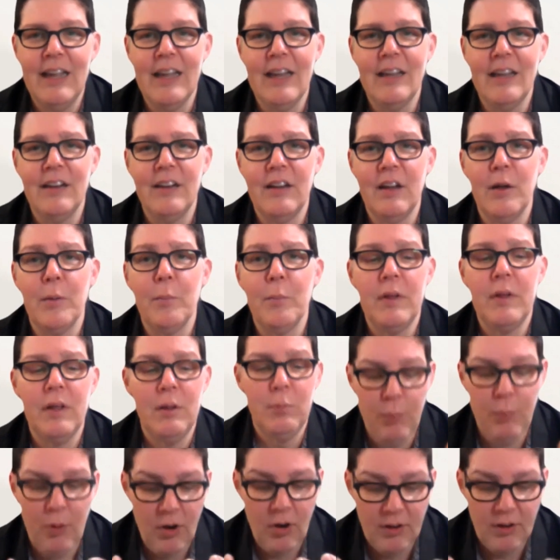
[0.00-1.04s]

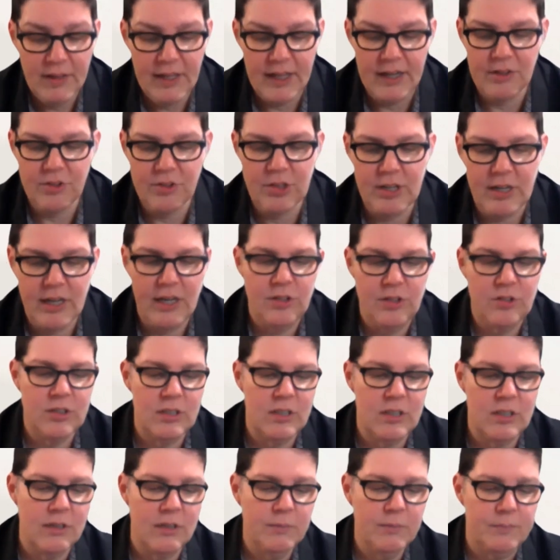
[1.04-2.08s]
And in part of that
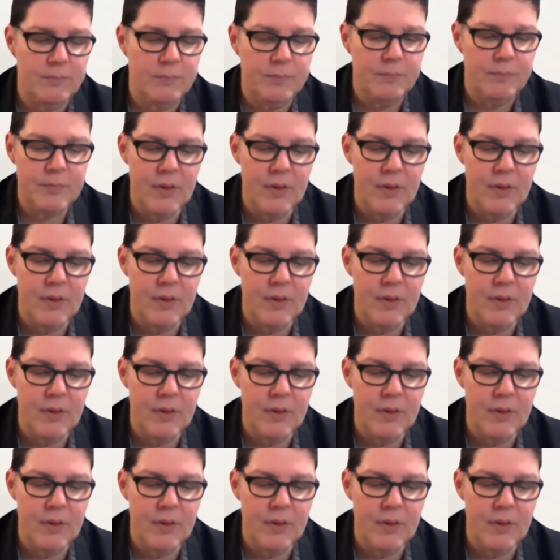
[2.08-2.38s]
education,